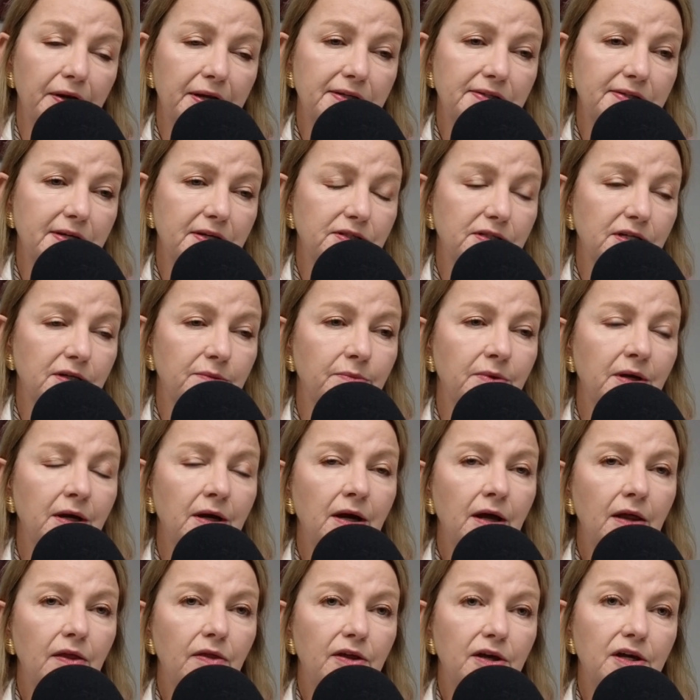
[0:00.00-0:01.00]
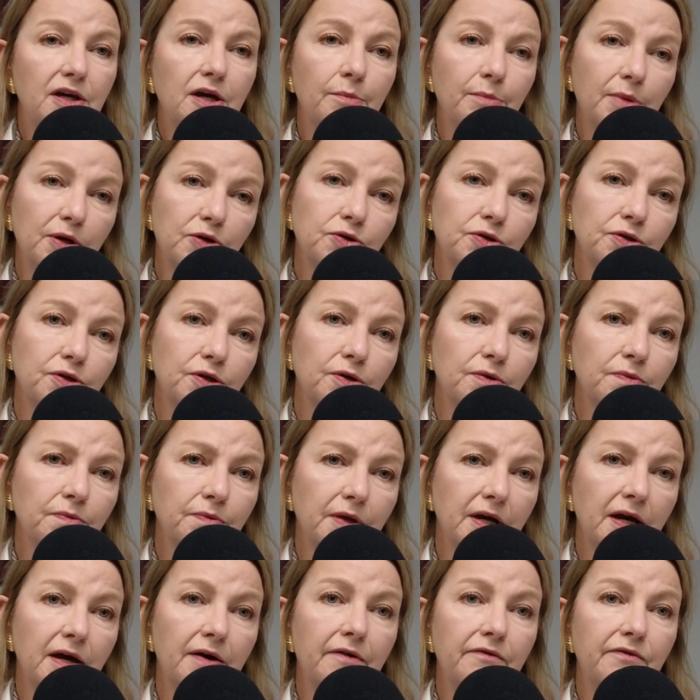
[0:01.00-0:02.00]
system, the commissioner
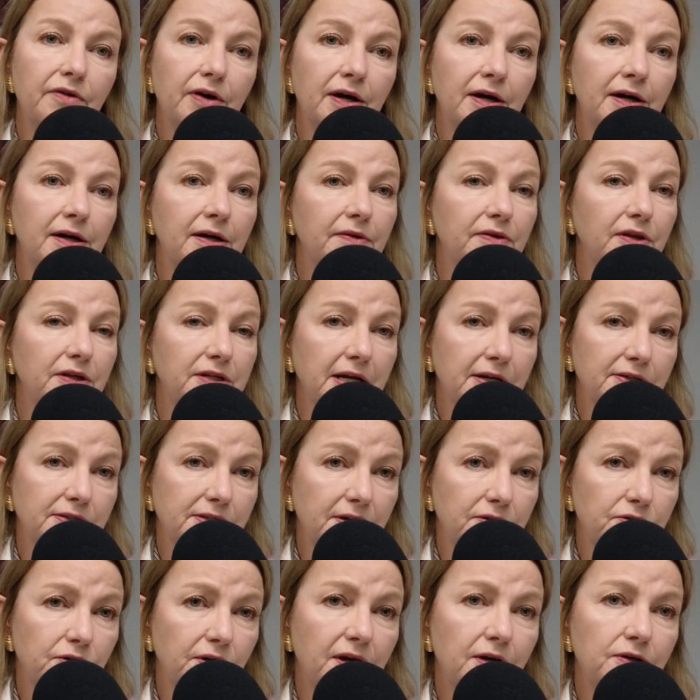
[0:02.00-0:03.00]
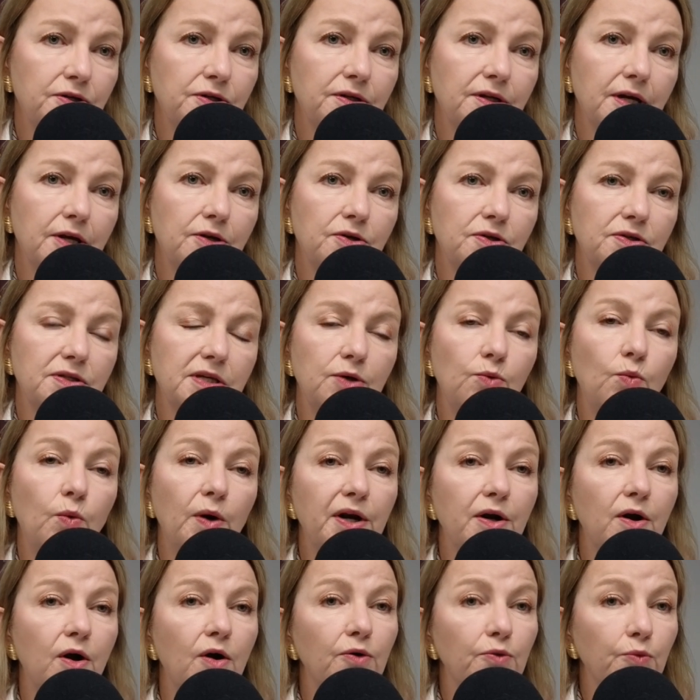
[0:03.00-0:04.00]
of the Texas Education Agency
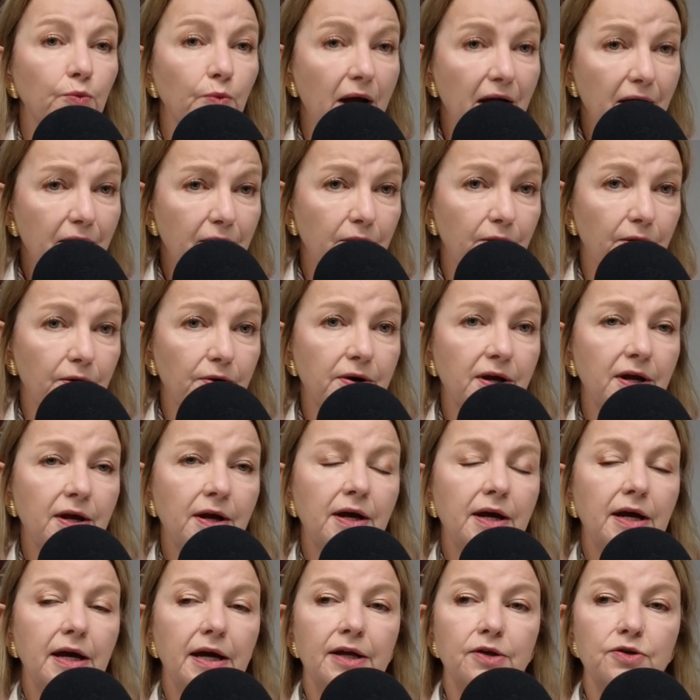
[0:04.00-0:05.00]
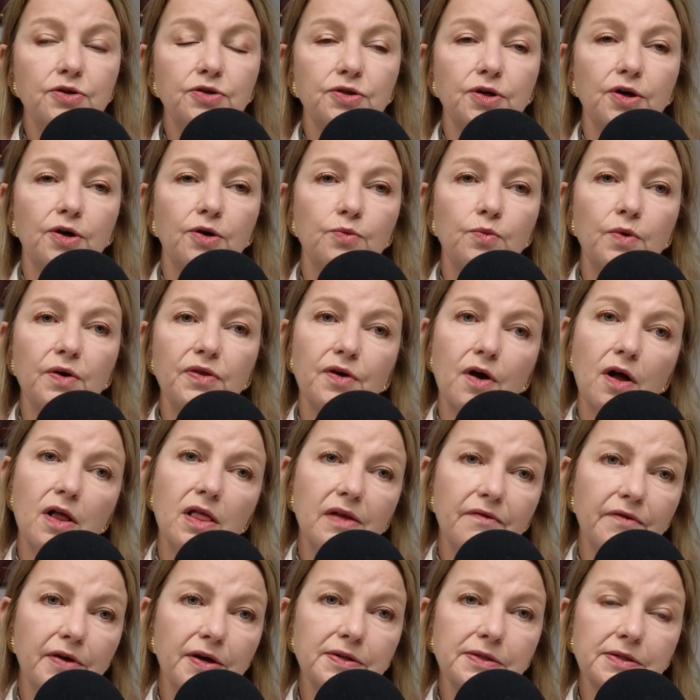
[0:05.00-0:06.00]
went on record and shared with all
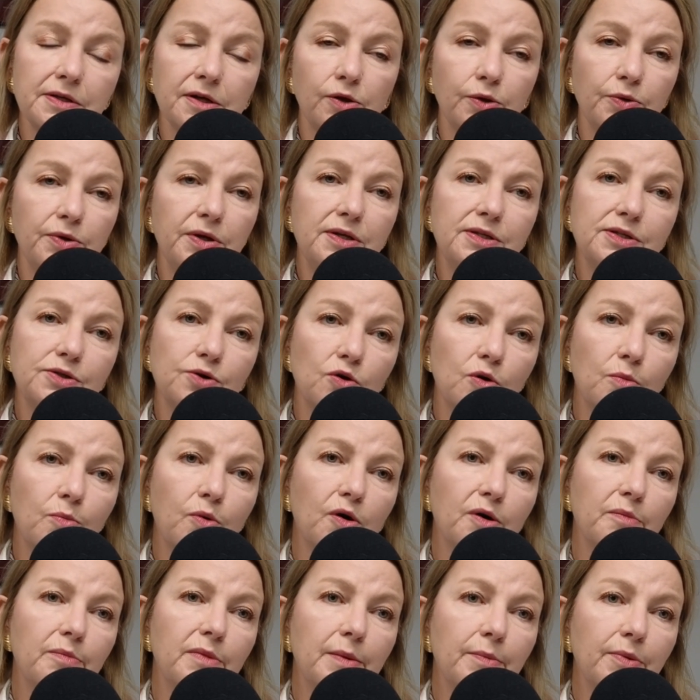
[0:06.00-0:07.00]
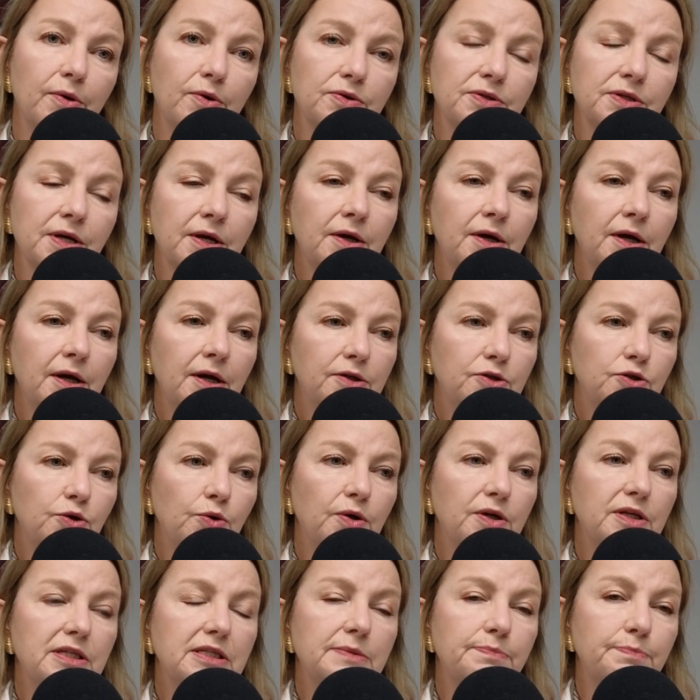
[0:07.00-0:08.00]
of us, including school board members, to
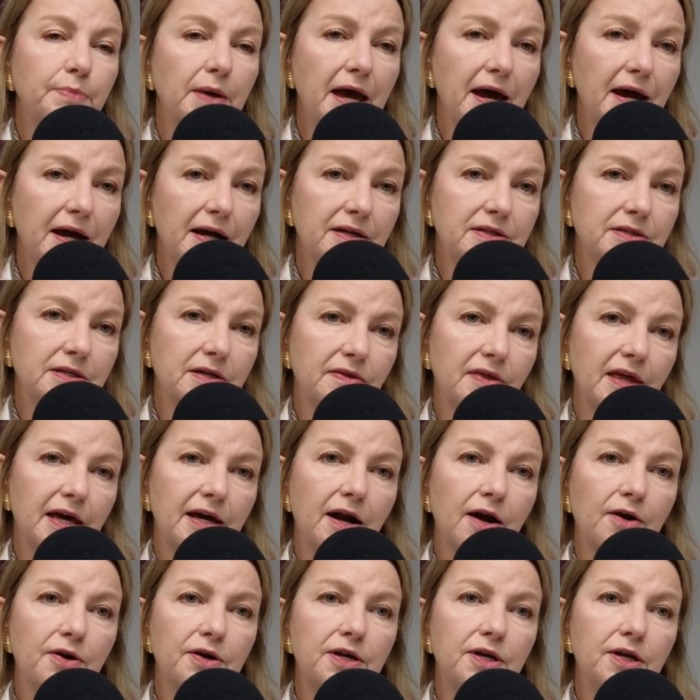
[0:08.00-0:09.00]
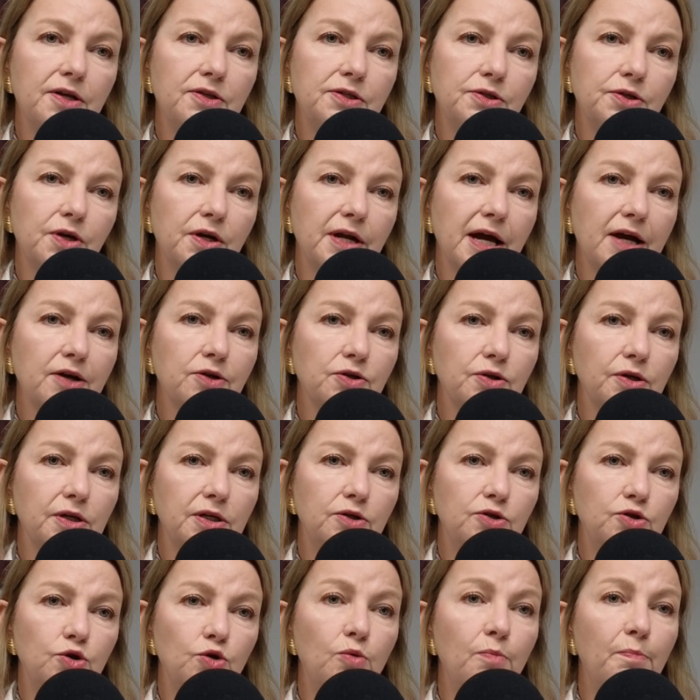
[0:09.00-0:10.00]
expect that our kids could actually
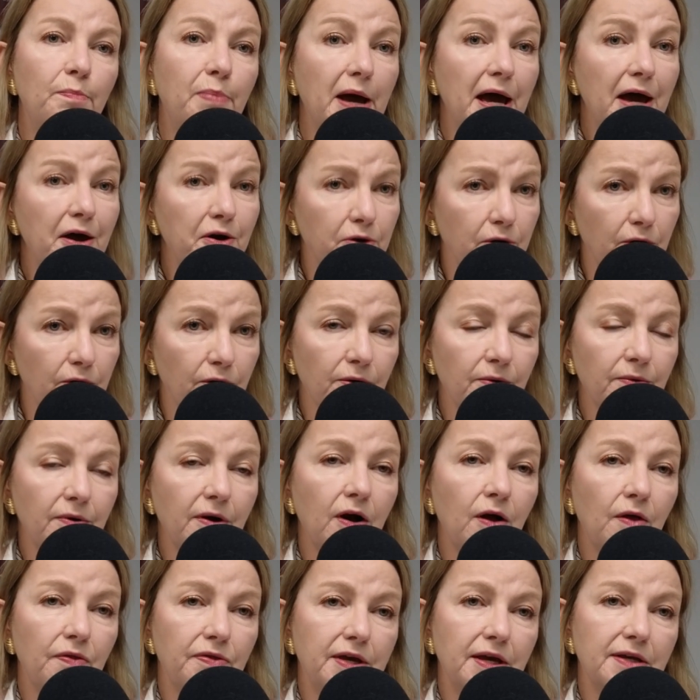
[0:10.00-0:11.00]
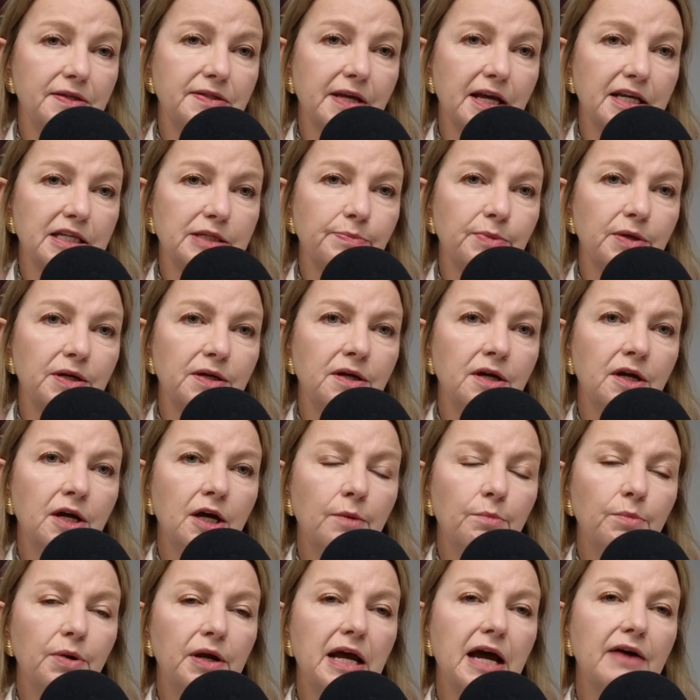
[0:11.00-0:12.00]
do better on the assessment,
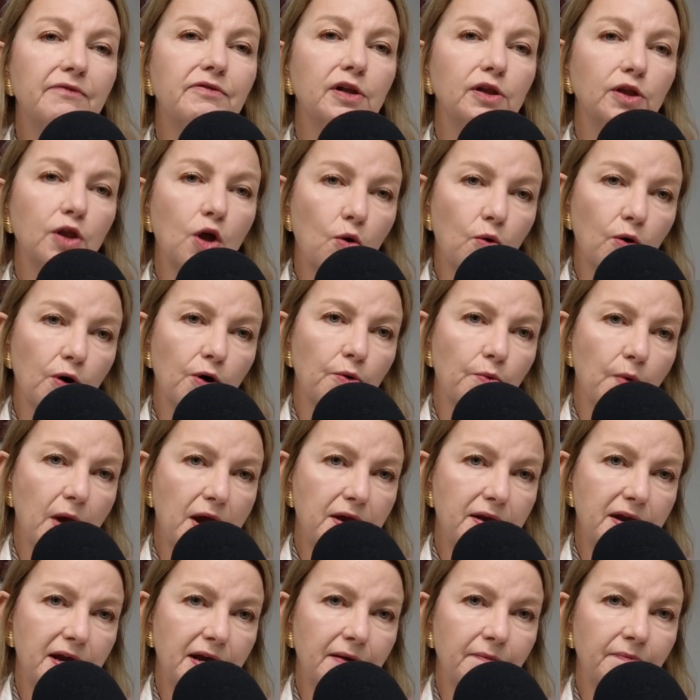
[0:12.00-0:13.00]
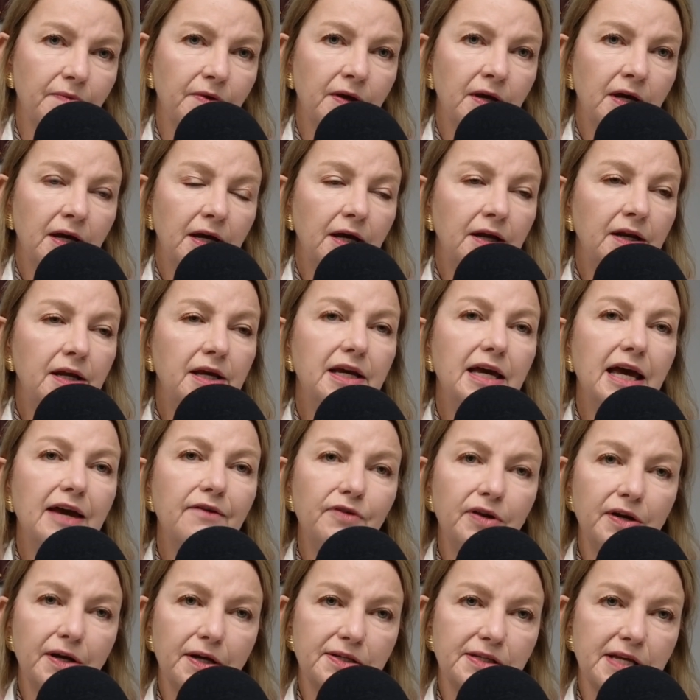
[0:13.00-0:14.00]
but have a lower rating. And he gave
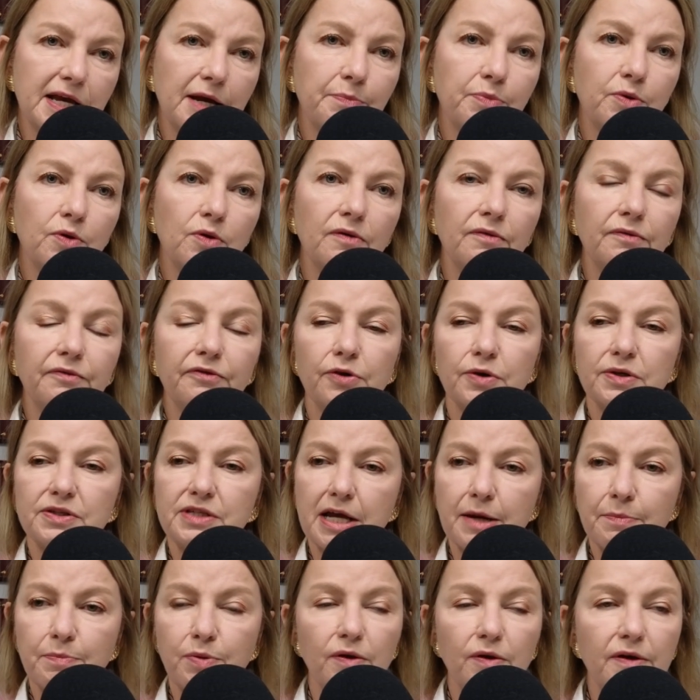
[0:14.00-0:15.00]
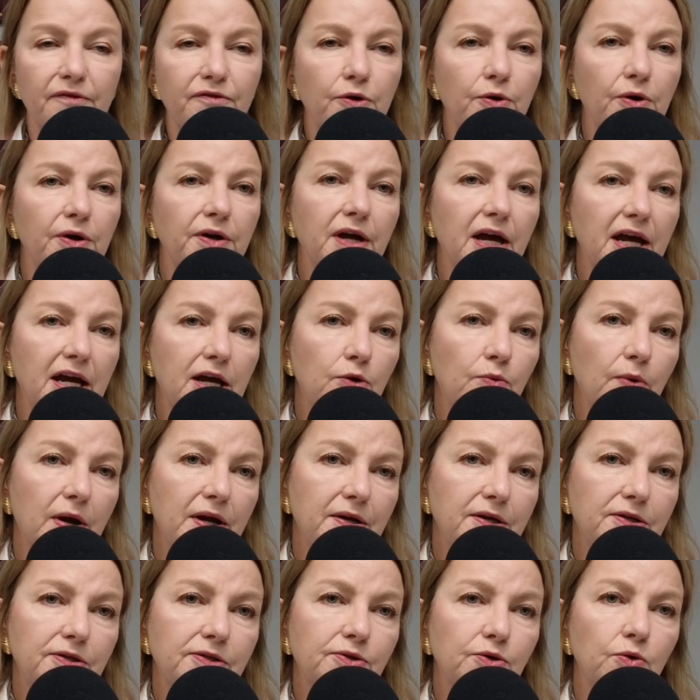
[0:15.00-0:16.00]
an example. For example, if you're an
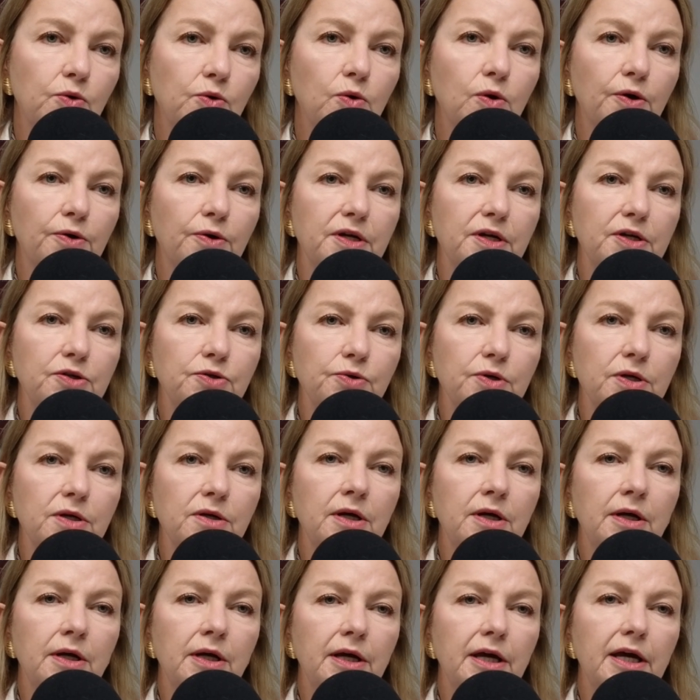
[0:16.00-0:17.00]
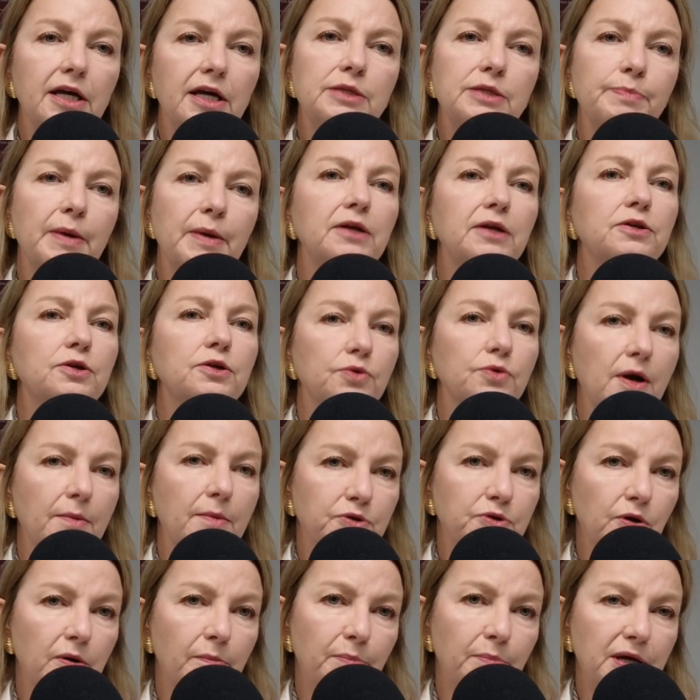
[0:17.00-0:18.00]
A-rated school or district, expect to drop
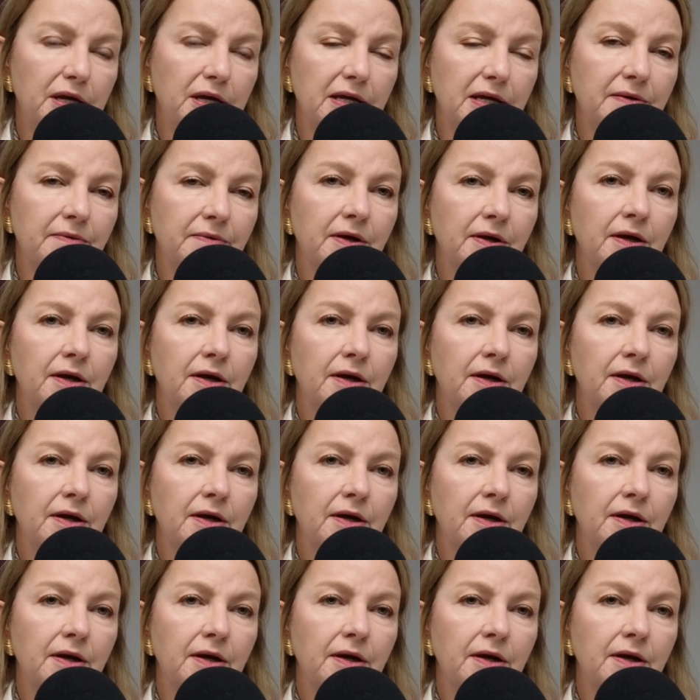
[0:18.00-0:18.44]
to a B.